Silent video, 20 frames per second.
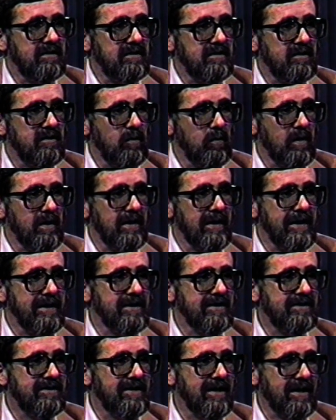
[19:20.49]
the
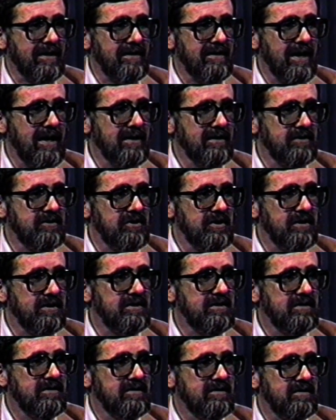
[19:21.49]
related
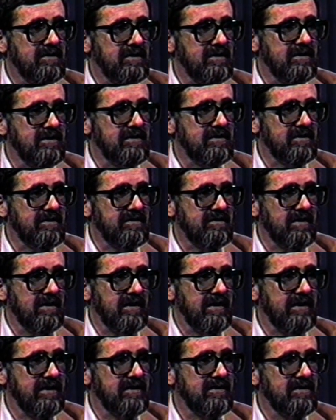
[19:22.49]
technologies to
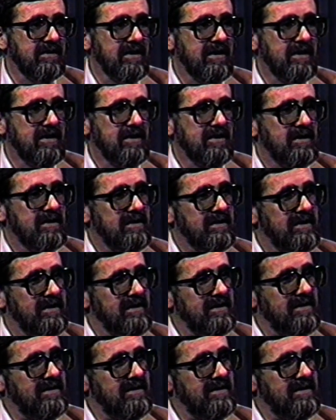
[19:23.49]
science that